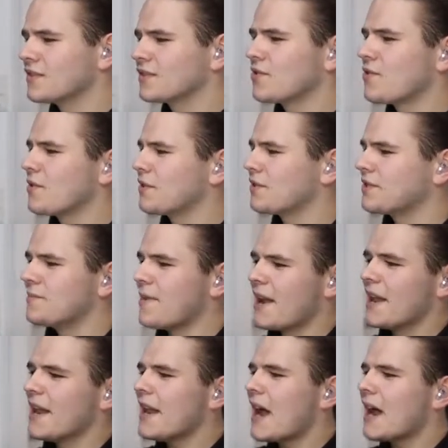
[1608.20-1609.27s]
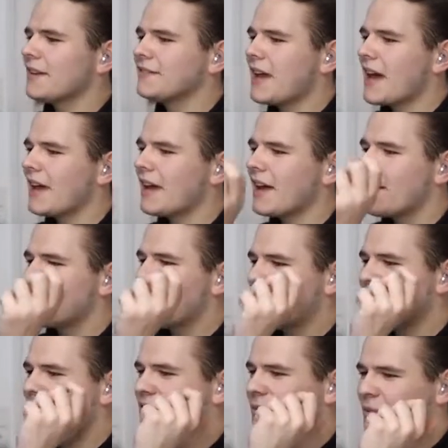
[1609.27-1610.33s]
it's cool to see, man. I, uh, I very
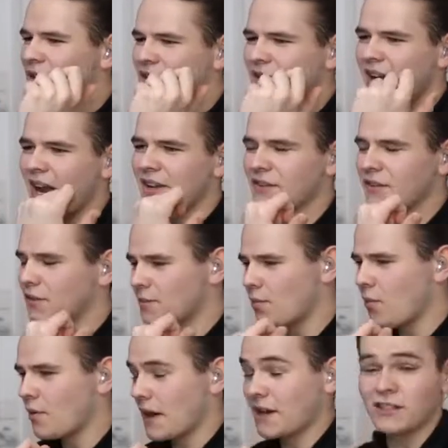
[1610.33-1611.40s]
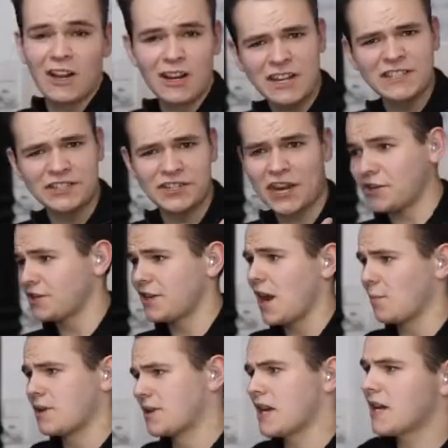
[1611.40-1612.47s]
much appreciate you guys' support. As long as it doesn't
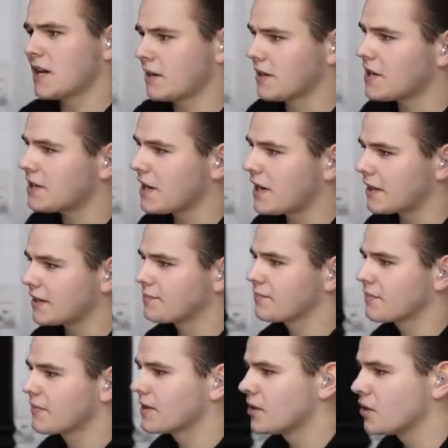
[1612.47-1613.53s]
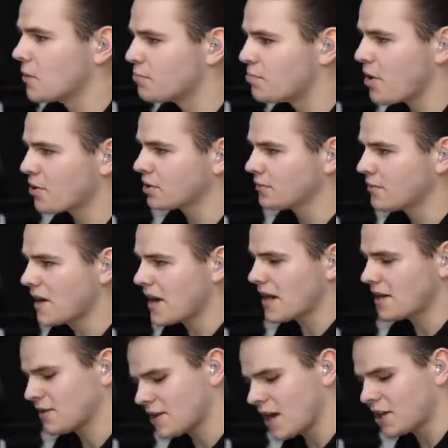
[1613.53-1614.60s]
get ridiculous, like, you know,
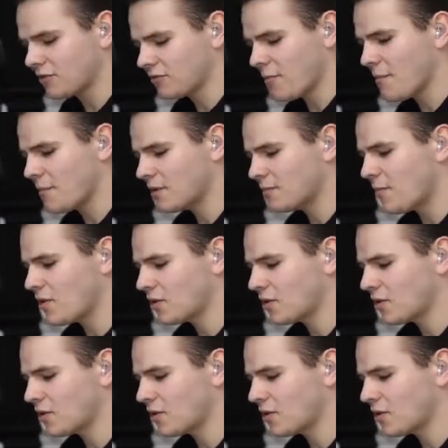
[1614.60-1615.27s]
Butterman. Do you guys remember